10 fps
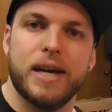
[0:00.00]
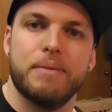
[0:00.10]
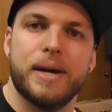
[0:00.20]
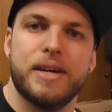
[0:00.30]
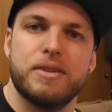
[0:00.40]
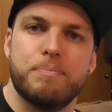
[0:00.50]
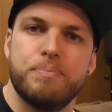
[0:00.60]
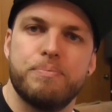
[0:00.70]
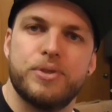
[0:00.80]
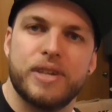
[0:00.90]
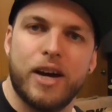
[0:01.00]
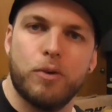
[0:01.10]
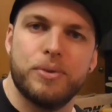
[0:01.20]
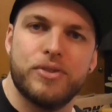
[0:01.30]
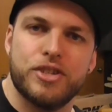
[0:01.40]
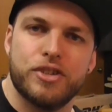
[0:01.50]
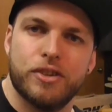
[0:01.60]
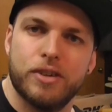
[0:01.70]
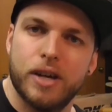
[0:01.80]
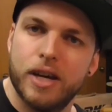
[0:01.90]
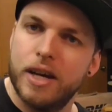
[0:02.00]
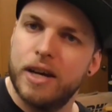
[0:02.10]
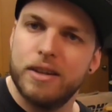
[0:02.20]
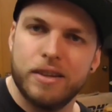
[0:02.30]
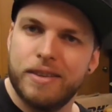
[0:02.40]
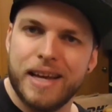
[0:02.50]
flat major scale position.